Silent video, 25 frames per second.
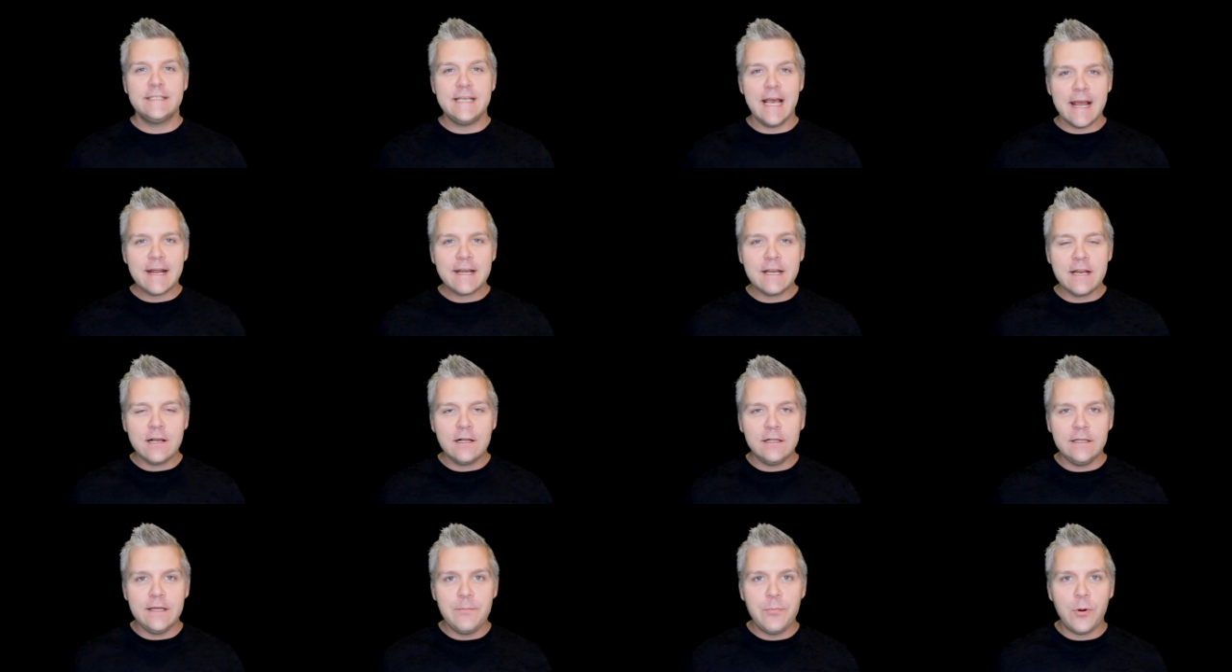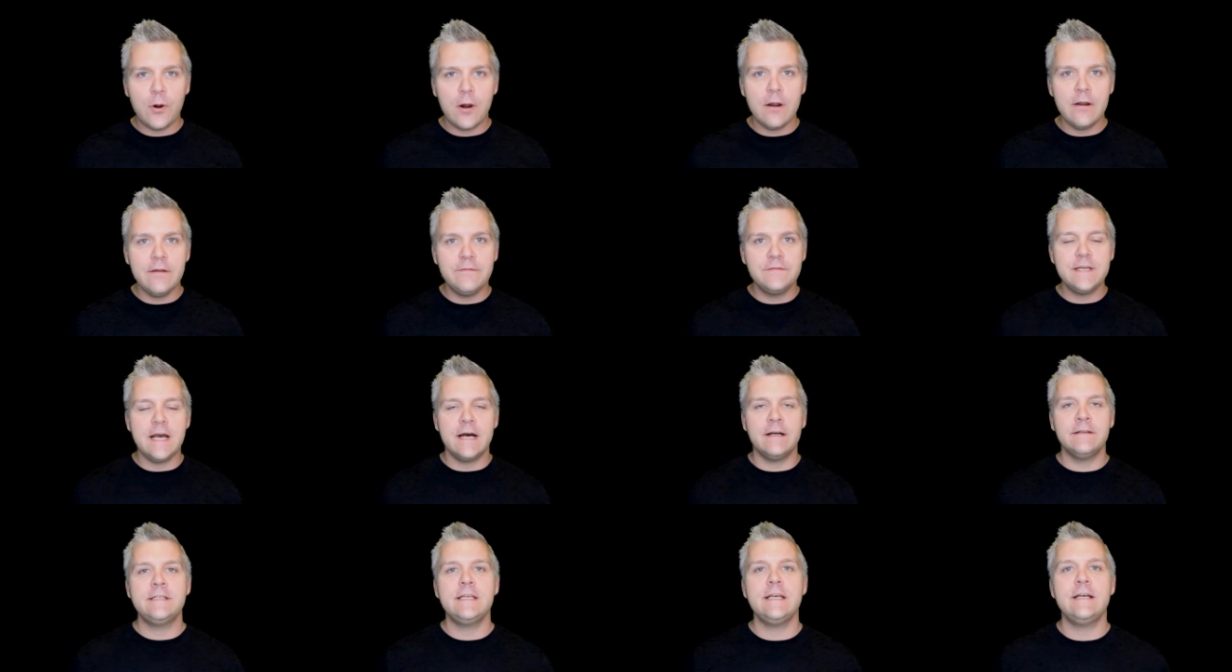technically part of
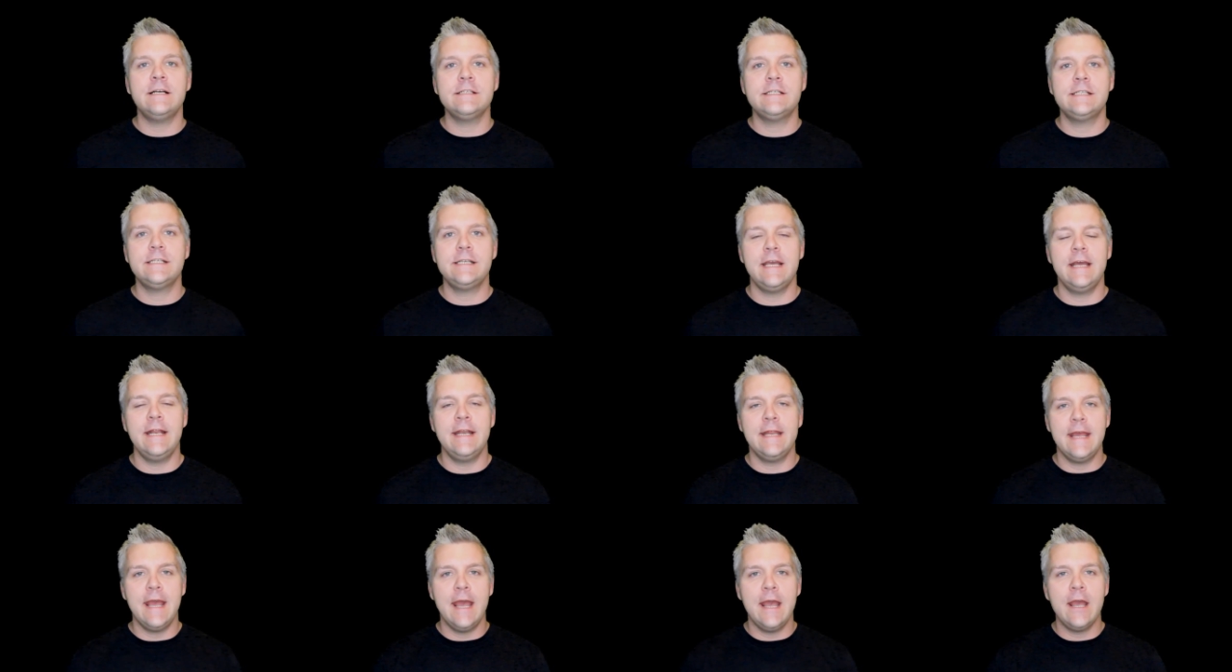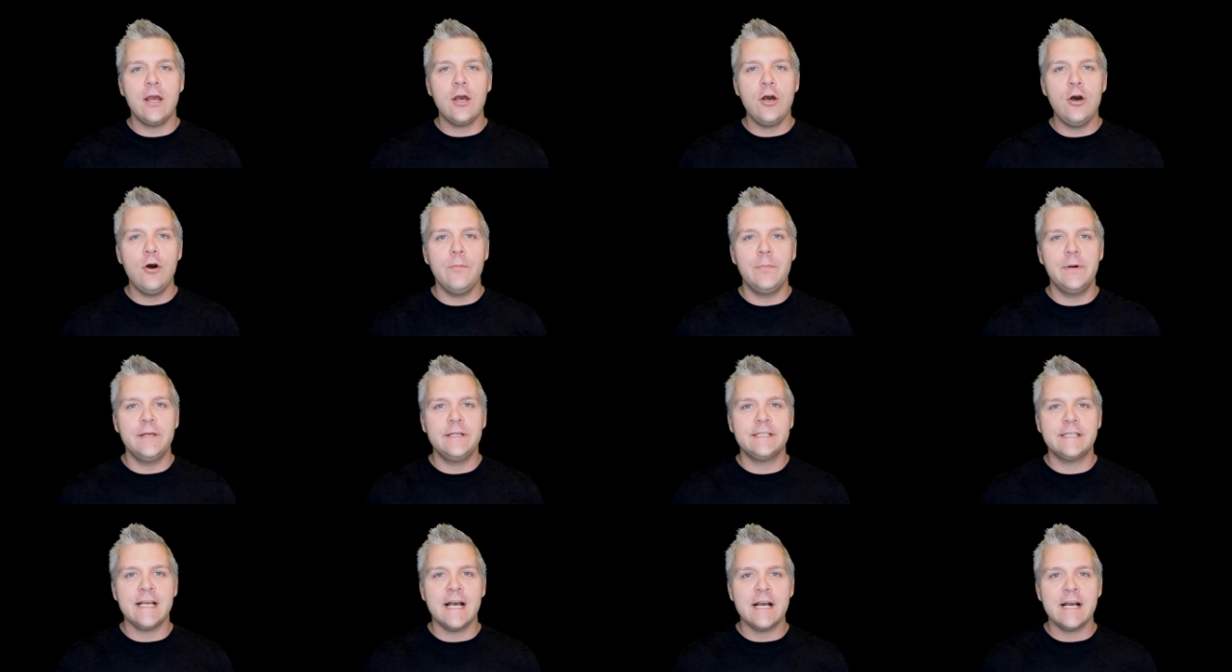downtown San Diego, but it